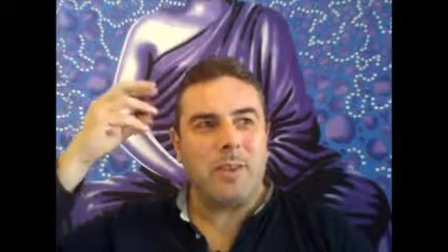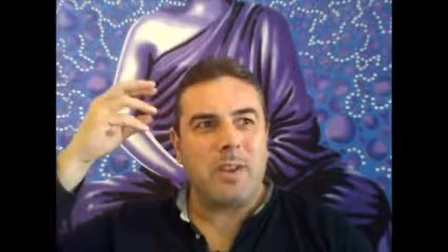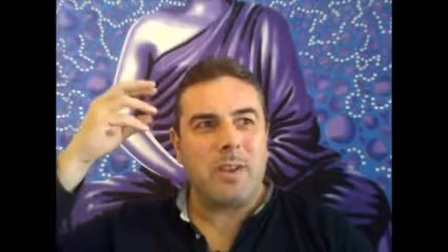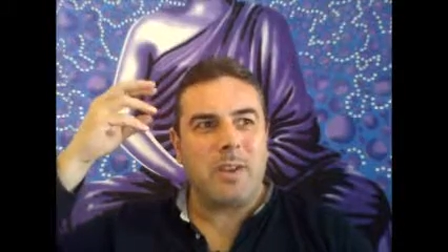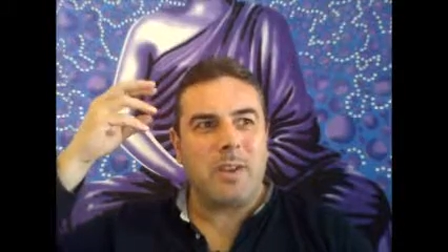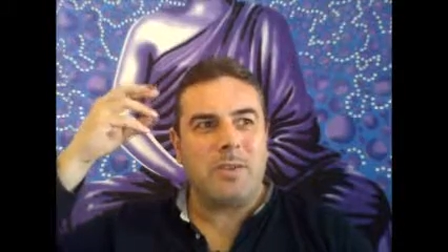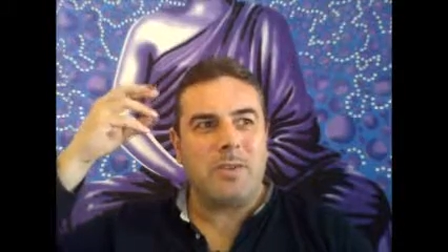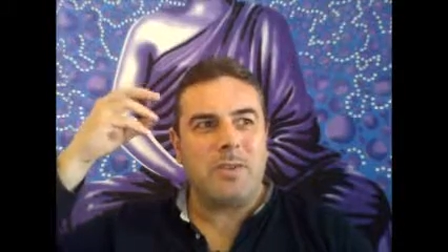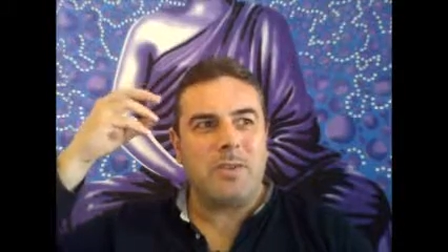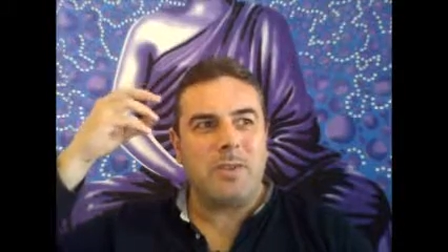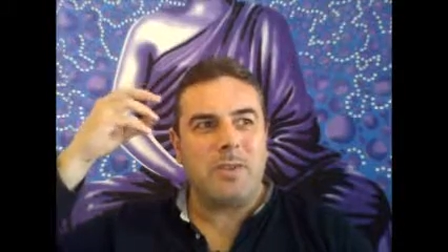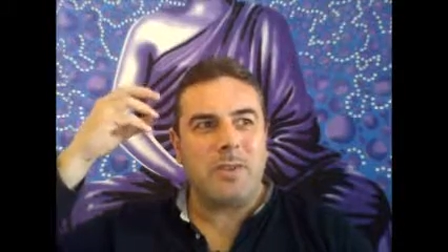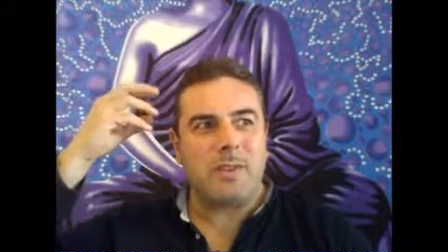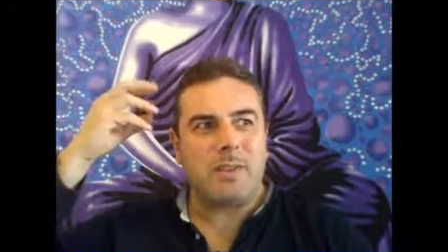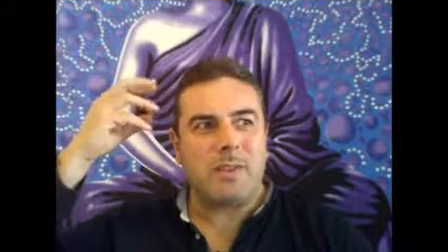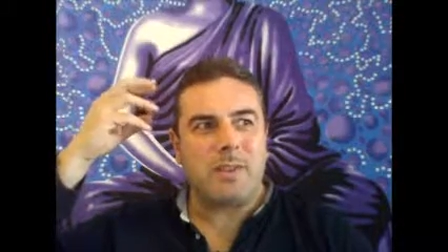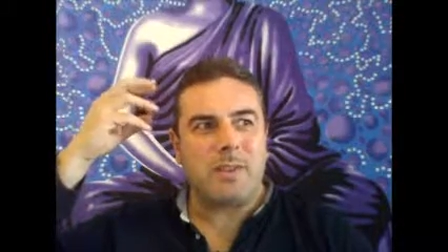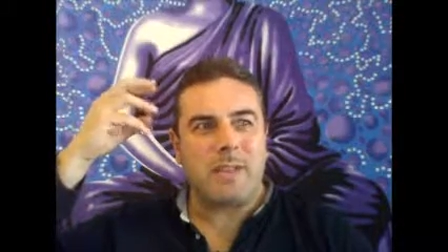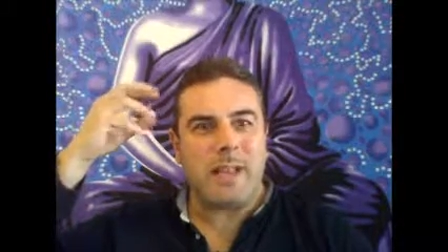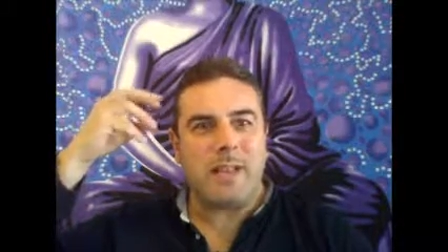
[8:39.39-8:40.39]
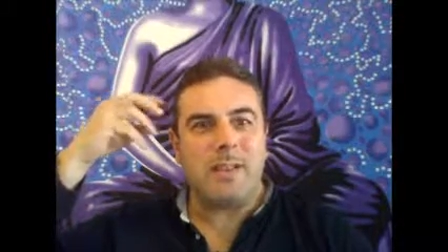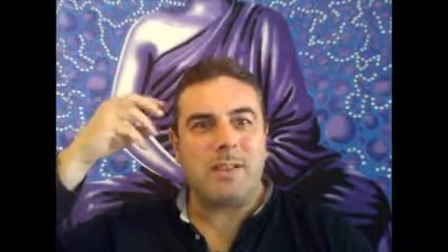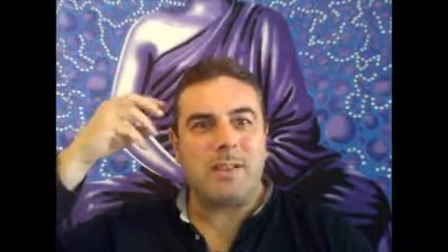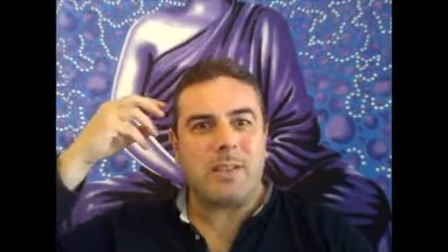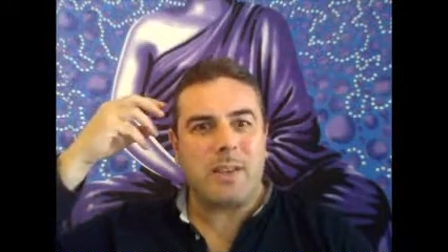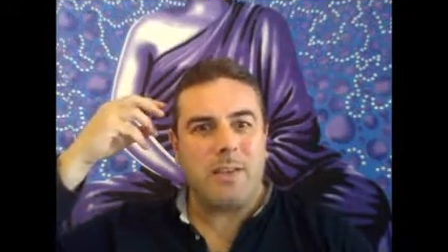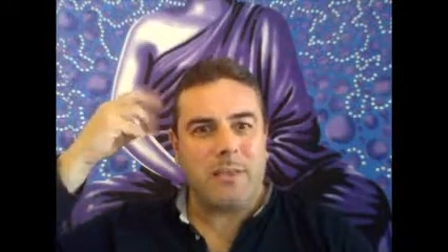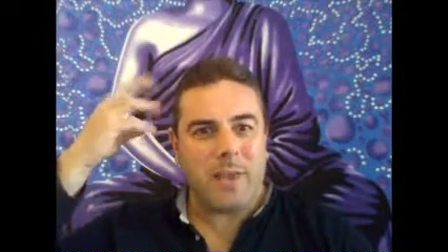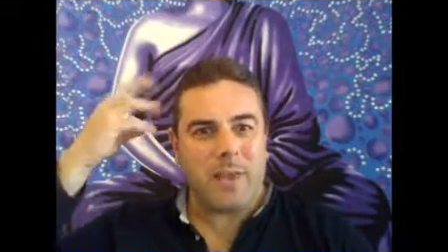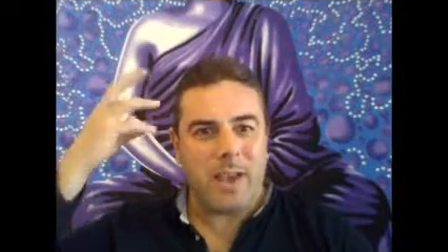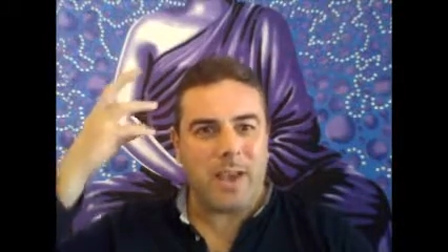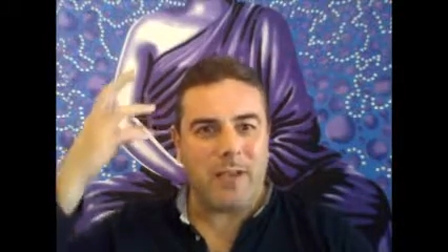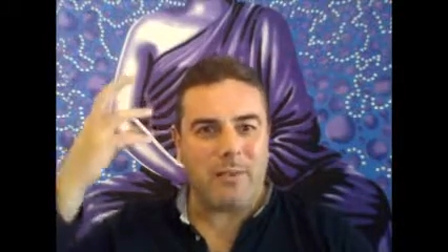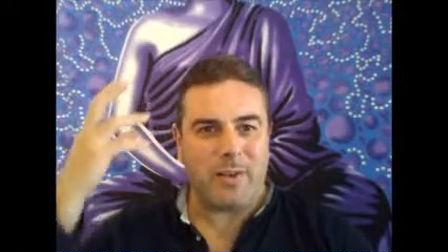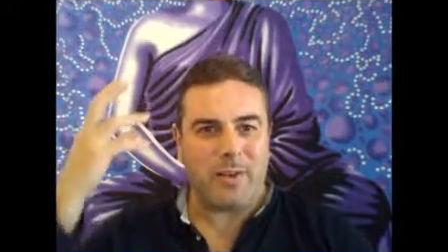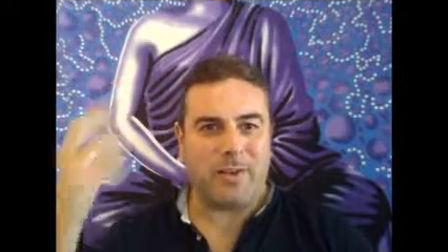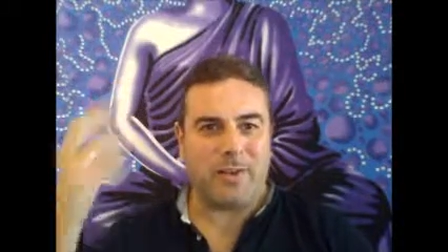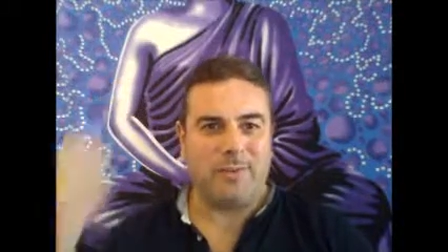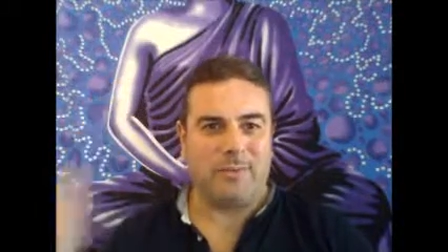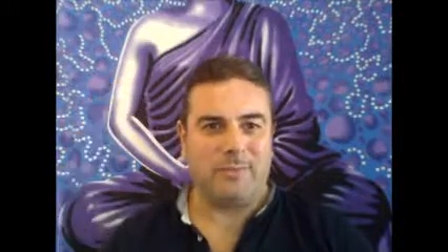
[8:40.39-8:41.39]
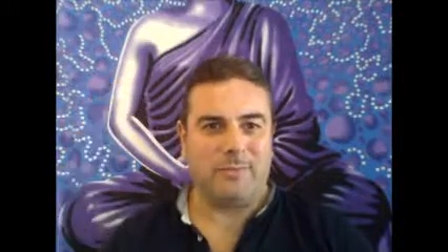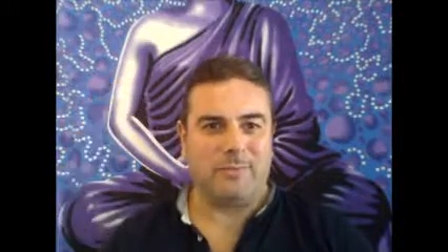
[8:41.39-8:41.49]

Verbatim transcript: gives us the sense of hearing.